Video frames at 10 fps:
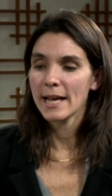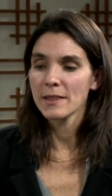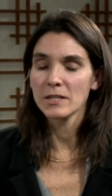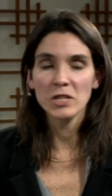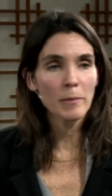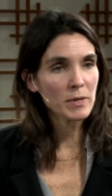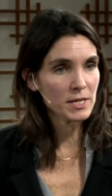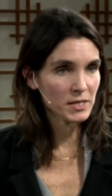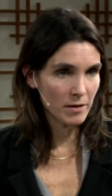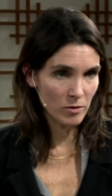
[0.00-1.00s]
the
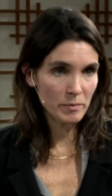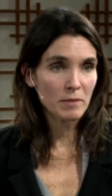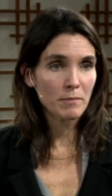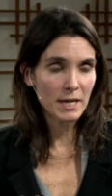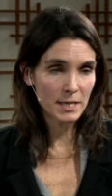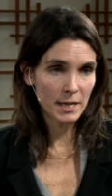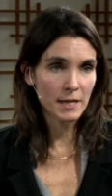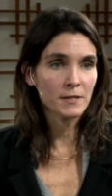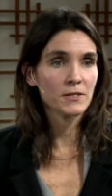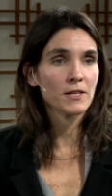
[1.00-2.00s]
Japanese government
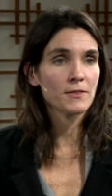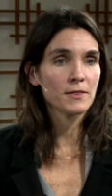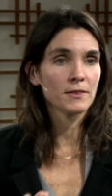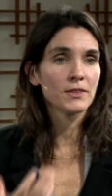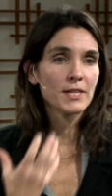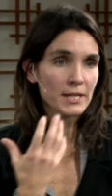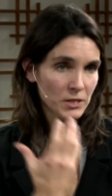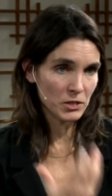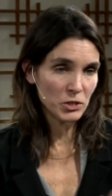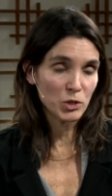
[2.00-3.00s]
maintains that it's a
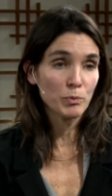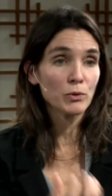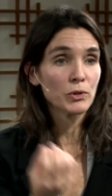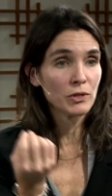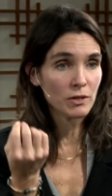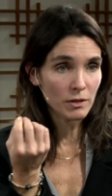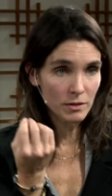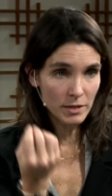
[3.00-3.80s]
disputed